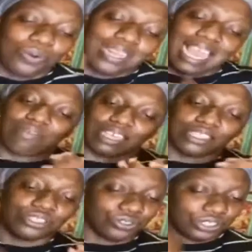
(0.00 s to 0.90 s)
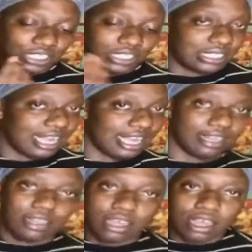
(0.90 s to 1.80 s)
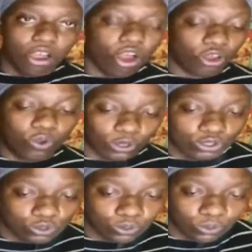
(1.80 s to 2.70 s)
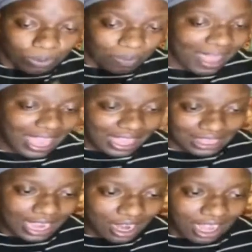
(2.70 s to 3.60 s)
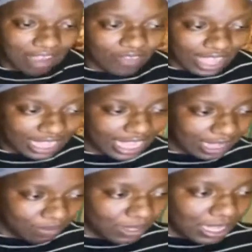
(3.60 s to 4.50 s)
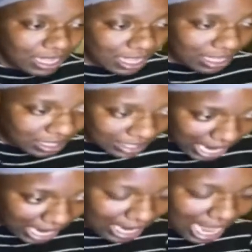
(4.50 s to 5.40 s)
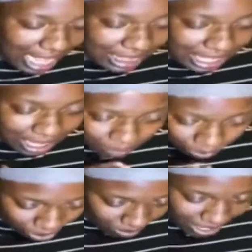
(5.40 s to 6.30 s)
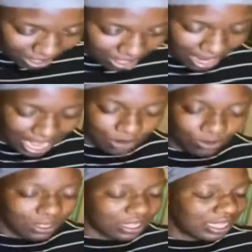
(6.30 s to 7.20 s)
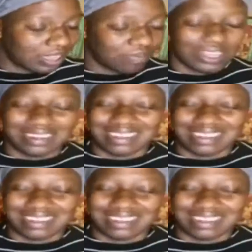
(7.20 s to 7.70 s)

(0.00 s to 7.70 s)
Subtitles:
have injuries that are going to remain there if they keep staying at the employment that they're at. Who could give a